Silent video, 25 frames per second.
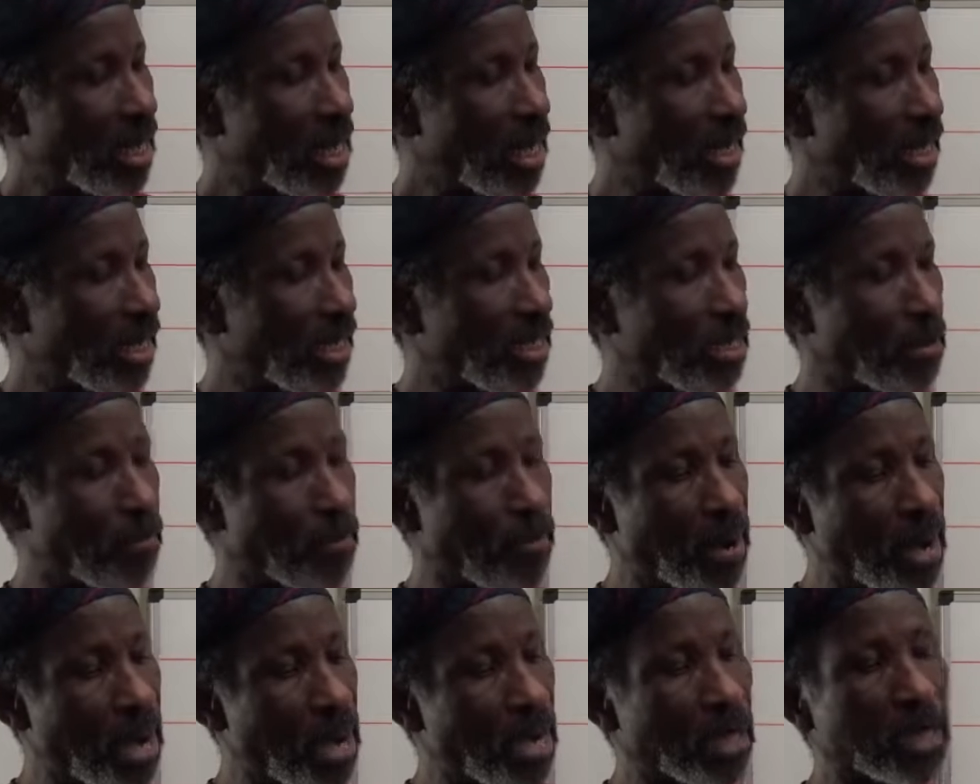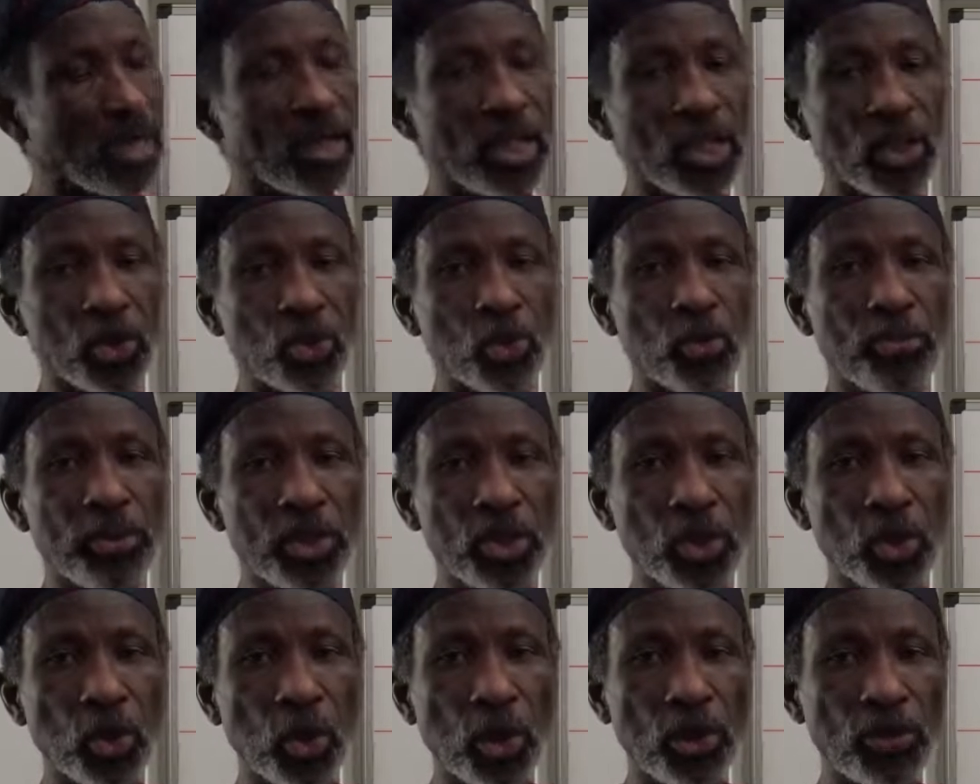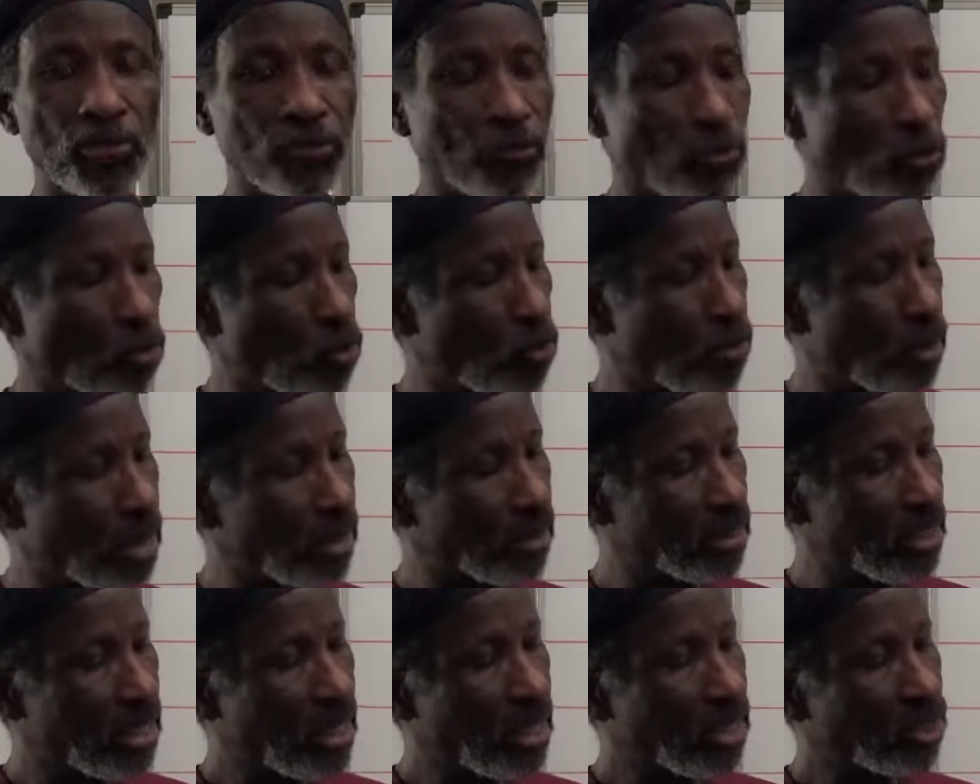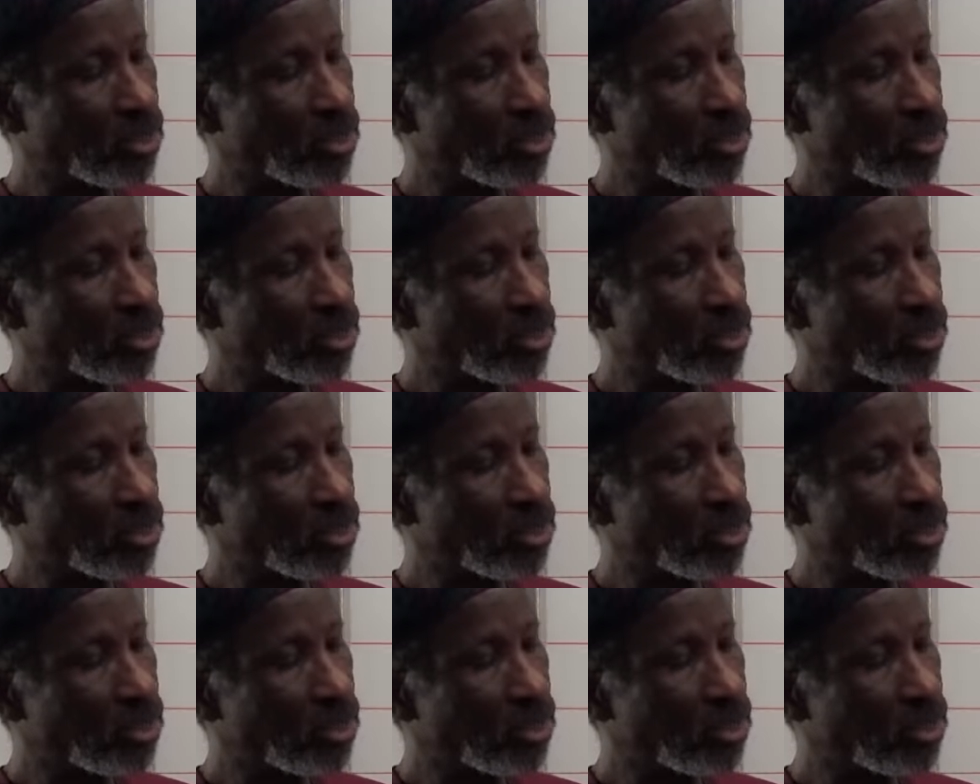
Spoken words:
And at the back, it will be joint format.